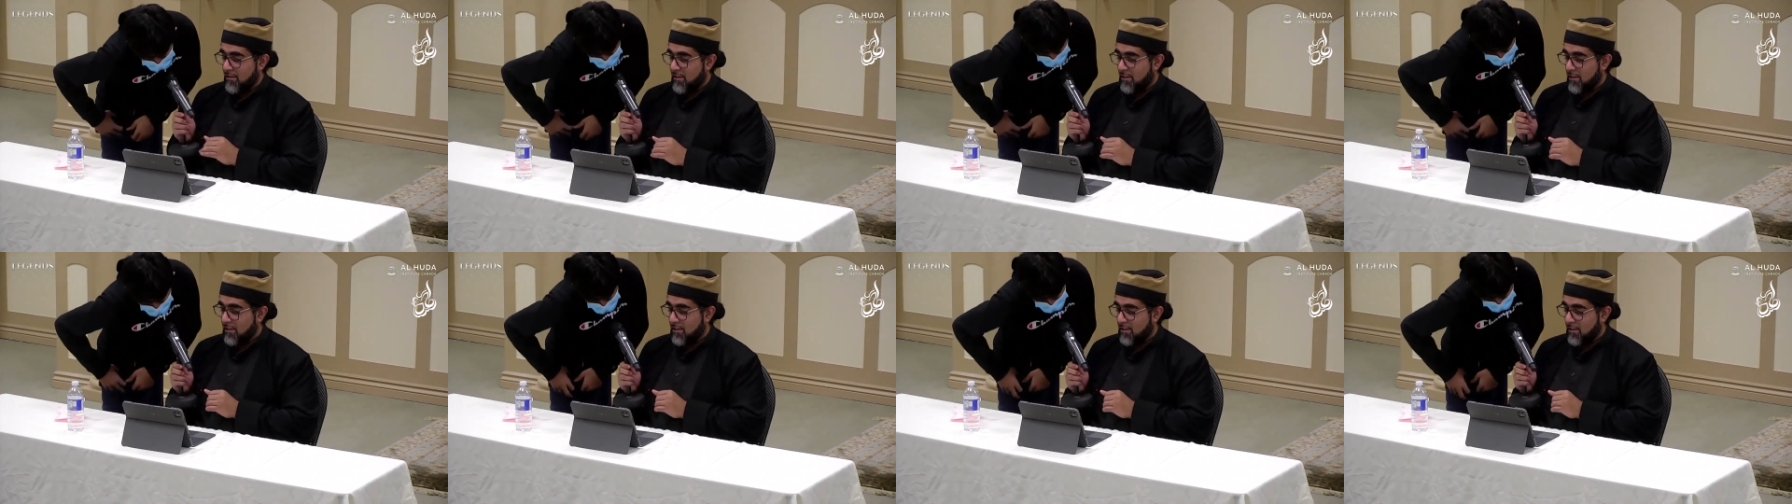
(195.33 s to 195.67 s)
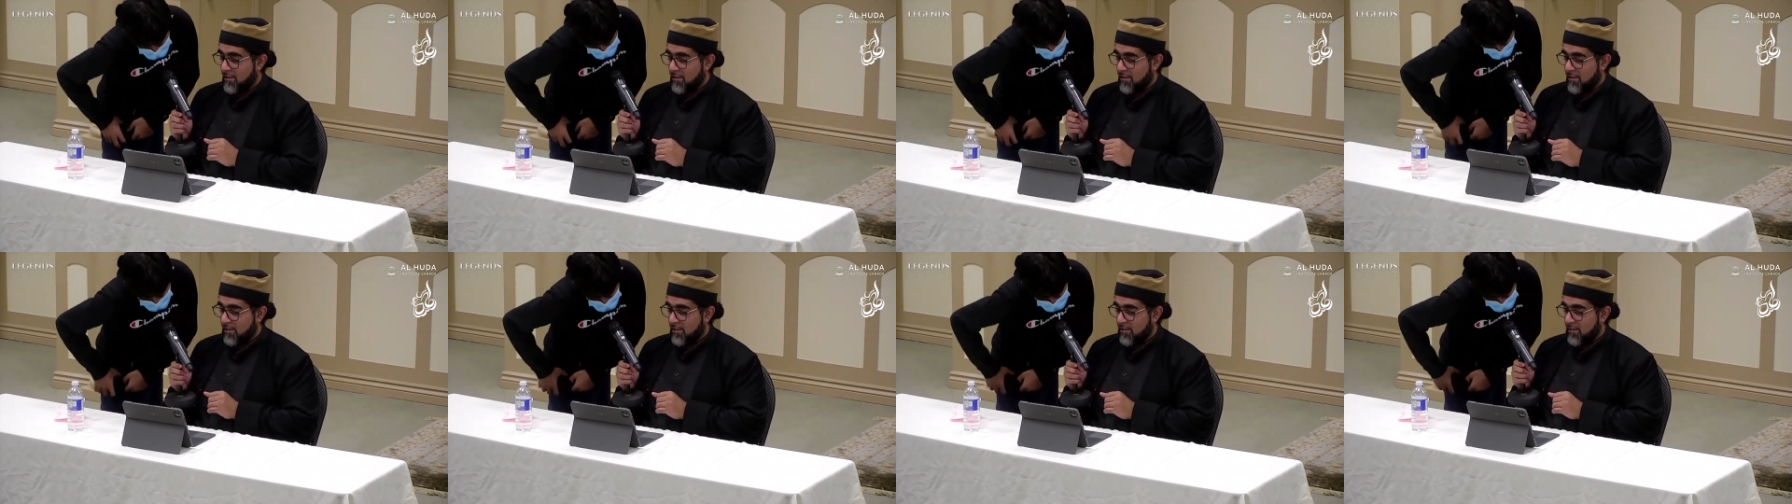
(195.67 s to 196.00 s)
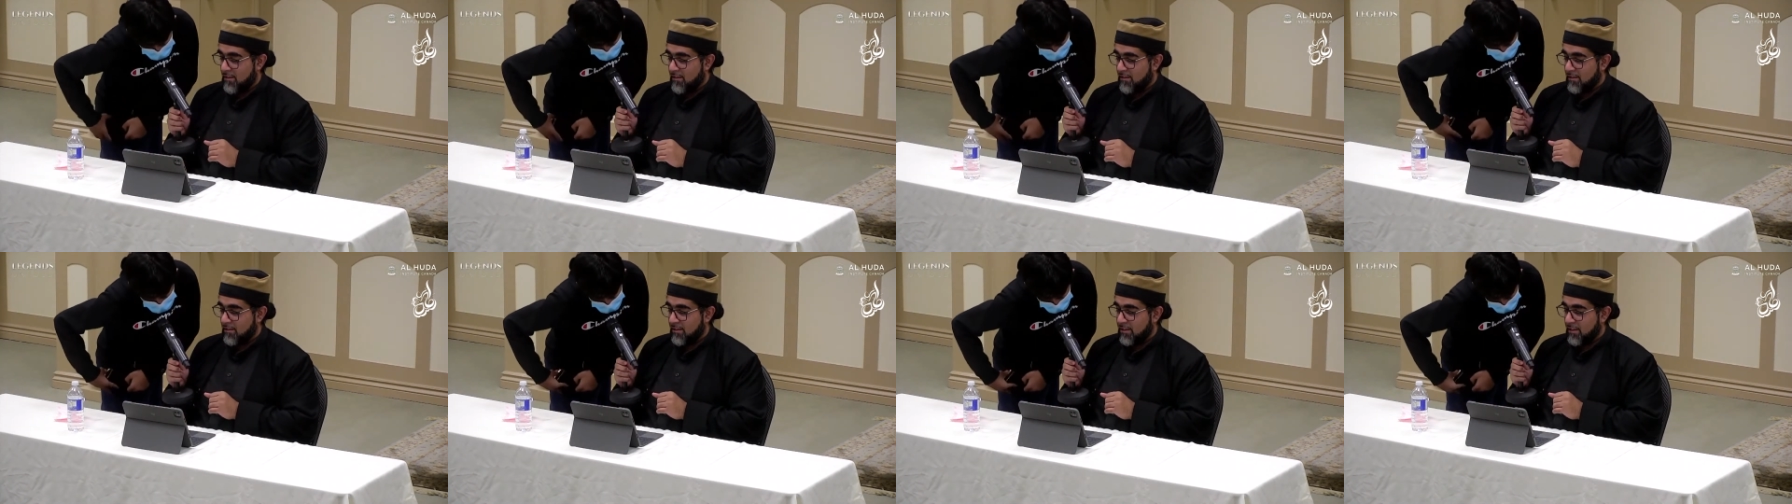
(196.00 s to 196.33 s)
Uh,
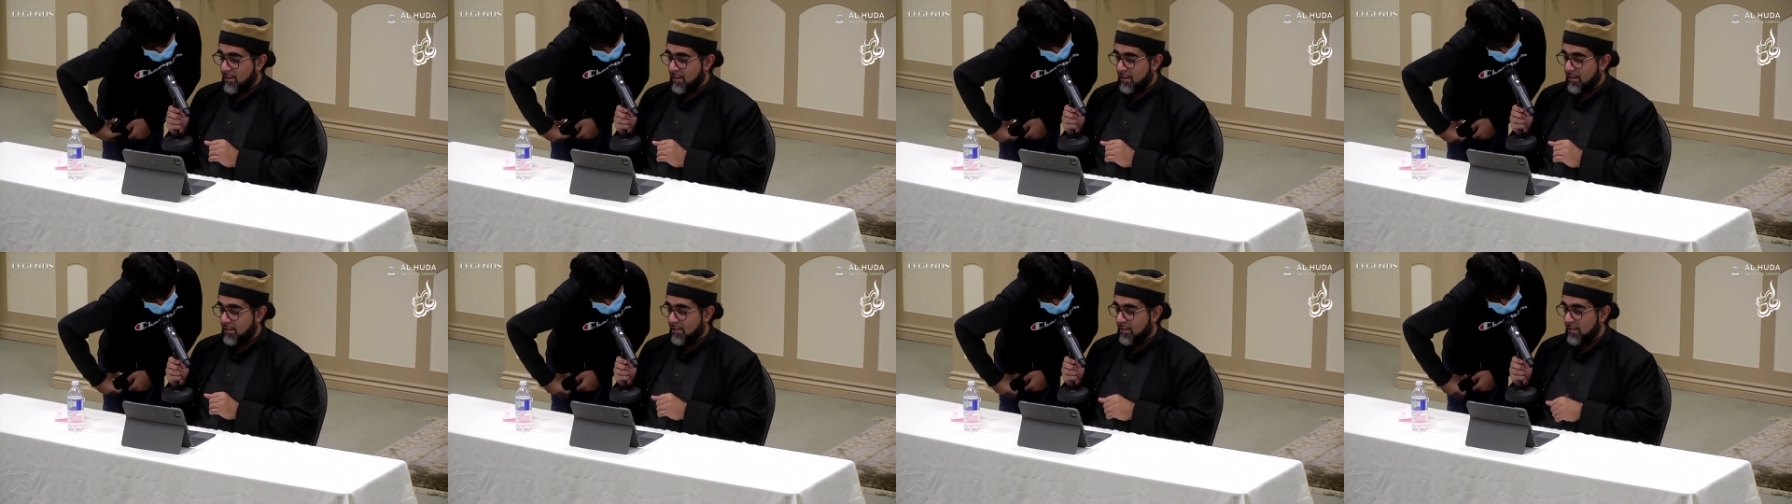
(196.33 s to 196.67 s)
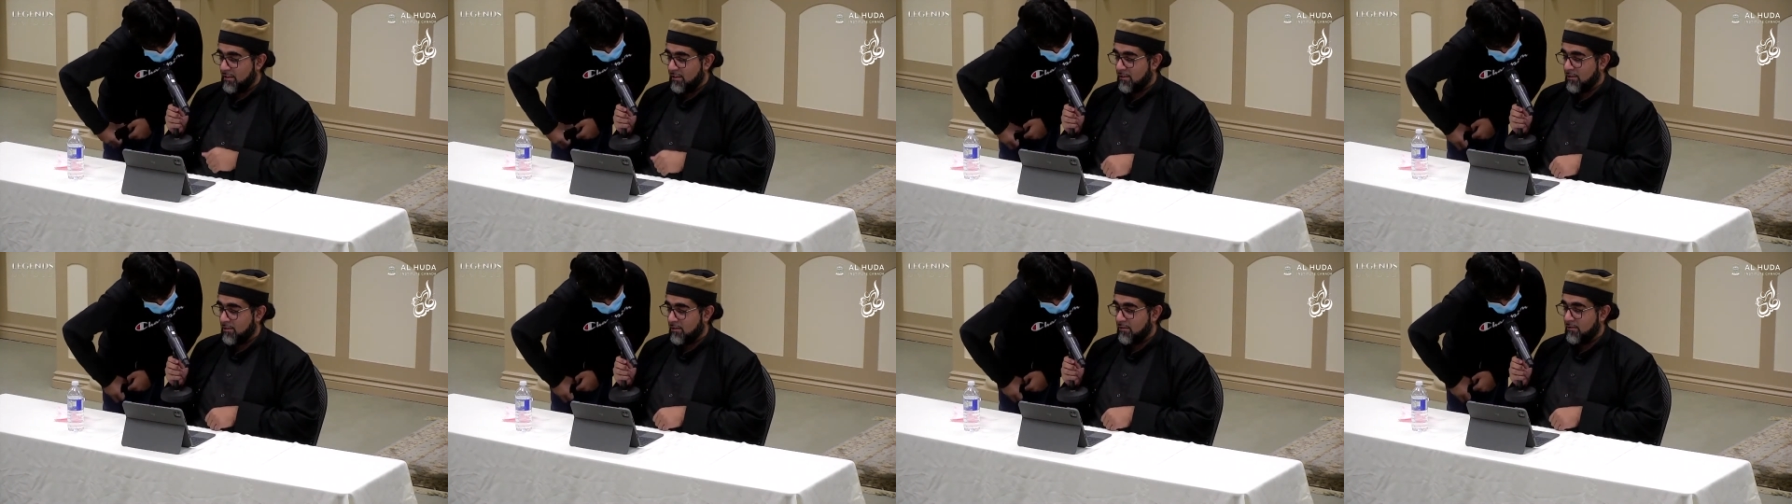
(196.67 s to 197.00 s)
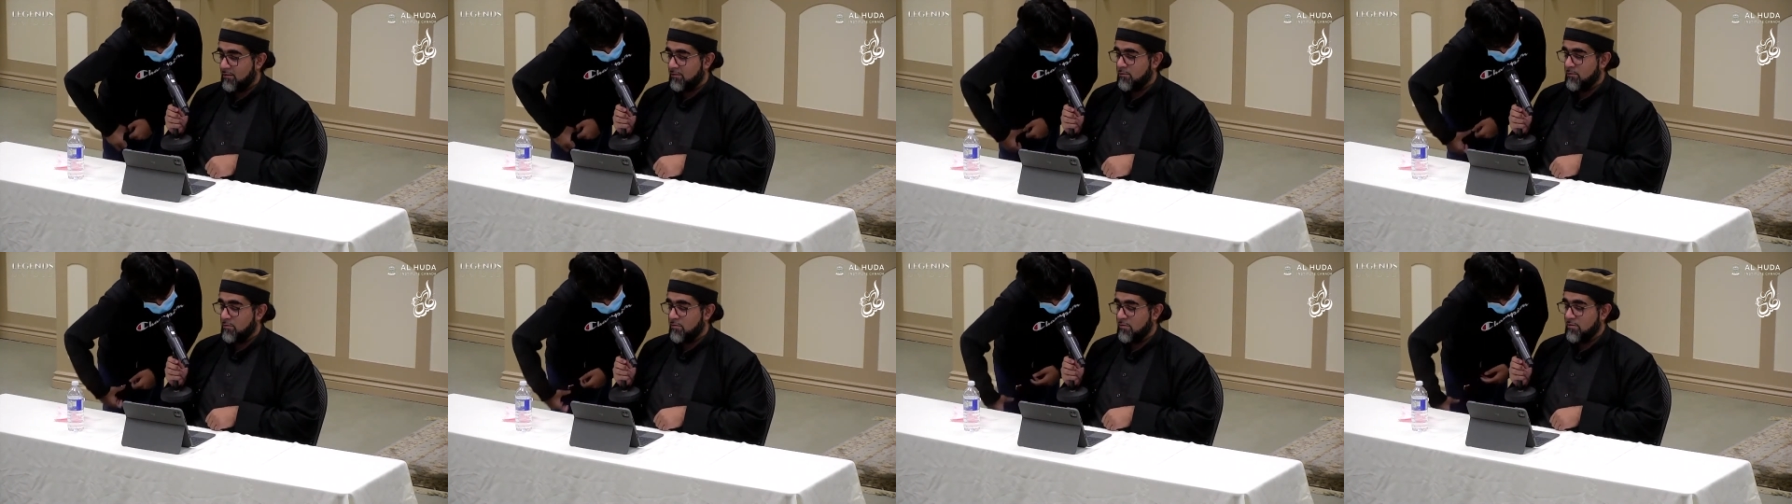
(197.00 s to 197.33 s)
Jean de
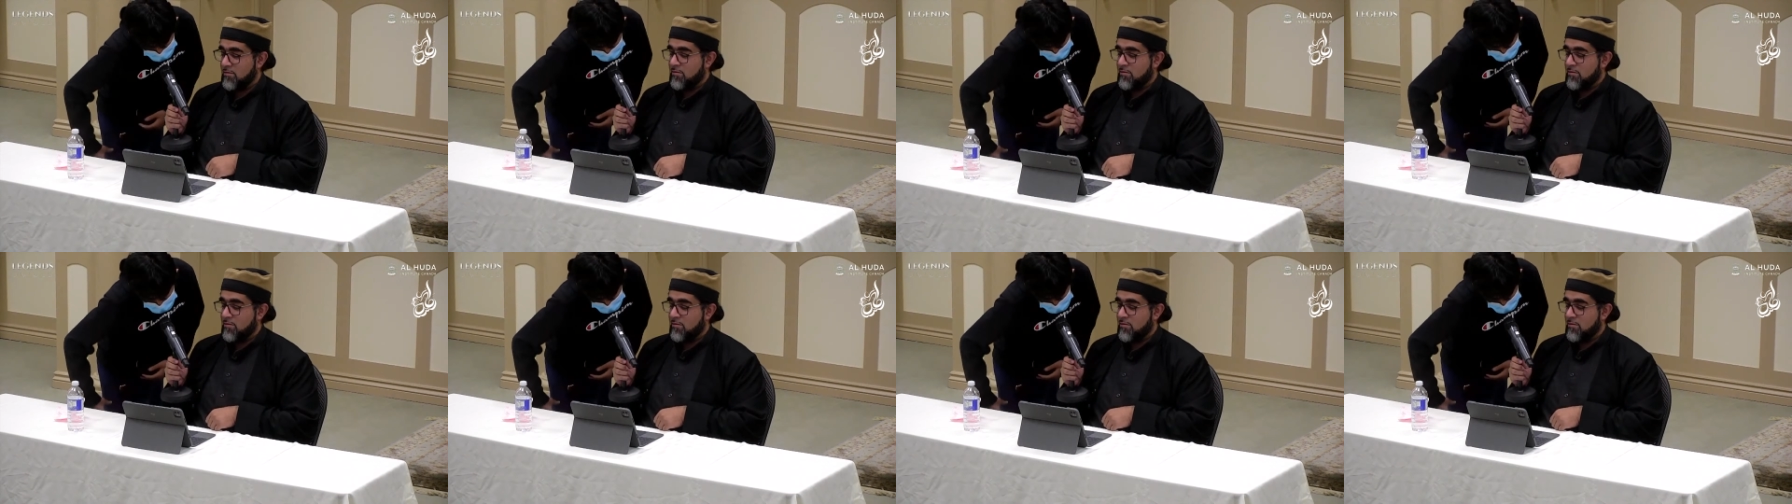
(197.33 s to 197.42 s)
Deux.